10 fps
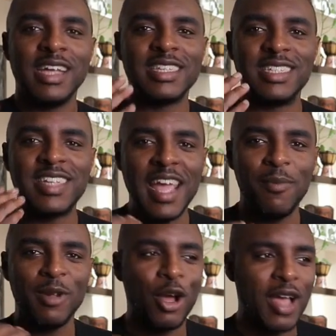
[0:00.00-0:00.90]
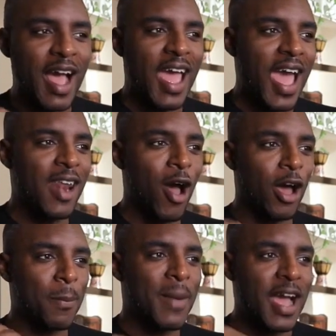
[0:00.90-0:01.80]
It's the same look I had
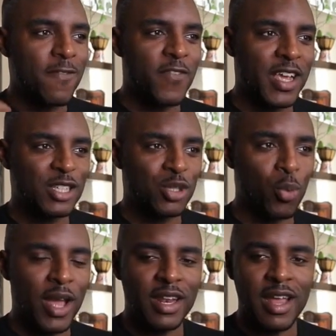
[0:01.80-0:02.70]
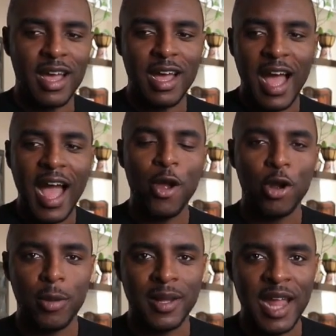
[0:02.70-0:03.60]
on my face when I
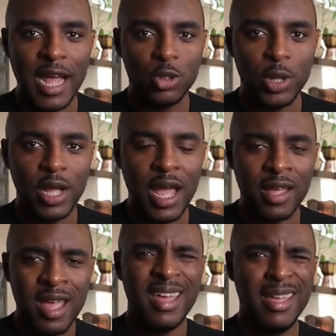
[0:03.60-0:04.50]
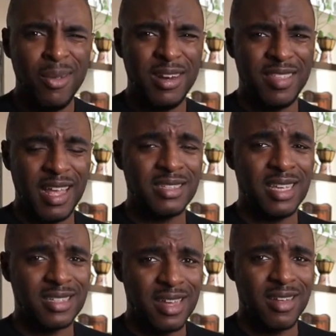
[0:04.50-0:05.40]
heard about Andrew Yang. He really thinks
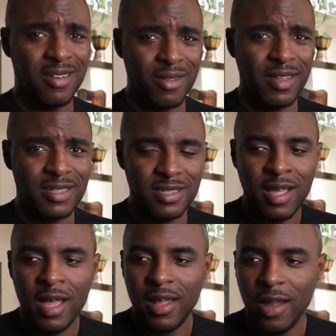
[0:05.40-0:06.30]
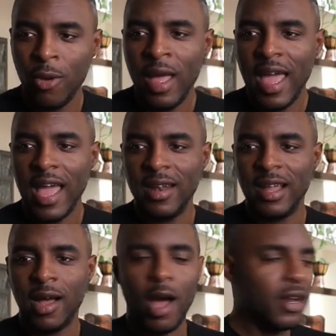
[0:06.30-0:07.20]
he's going to do this, you know? And
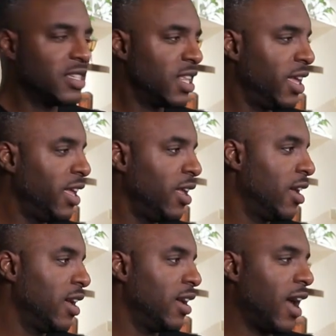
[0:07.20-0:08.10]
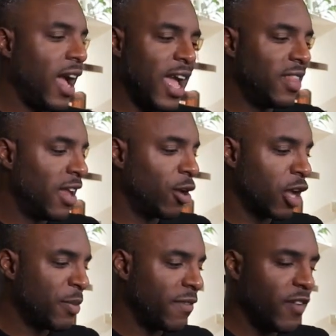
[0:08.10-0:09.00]
honestly, I had that
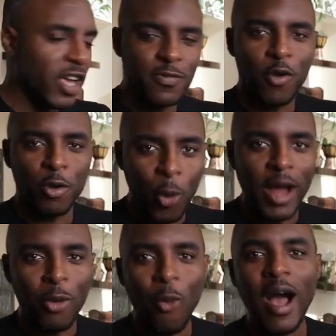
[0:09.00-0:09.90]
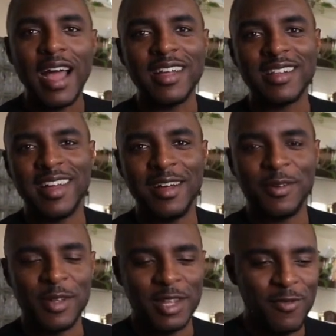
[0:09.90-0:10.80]
look on my face for quite a
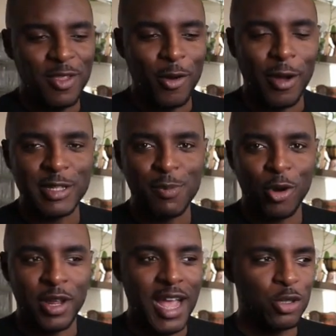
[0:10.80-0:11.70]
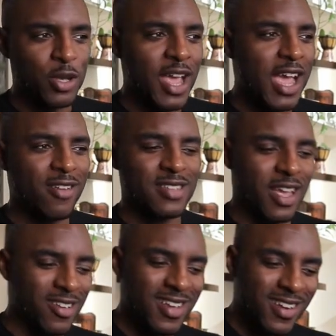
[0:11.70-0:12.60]
while. Even though I was supporting Andrew Yang, I was
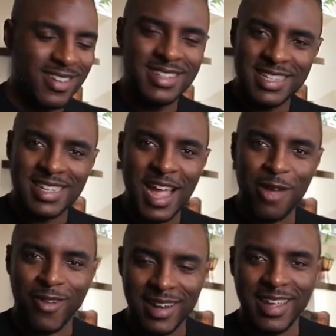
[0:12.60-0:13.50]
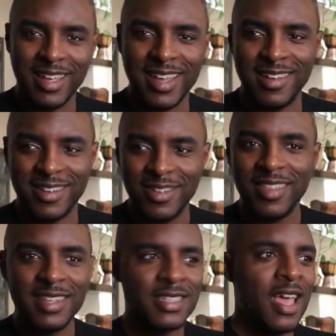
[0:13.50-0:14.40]
like, you know, is this guy really going to do
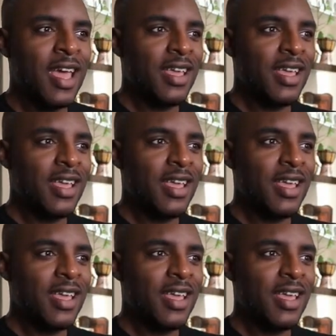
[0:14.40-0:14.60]
this?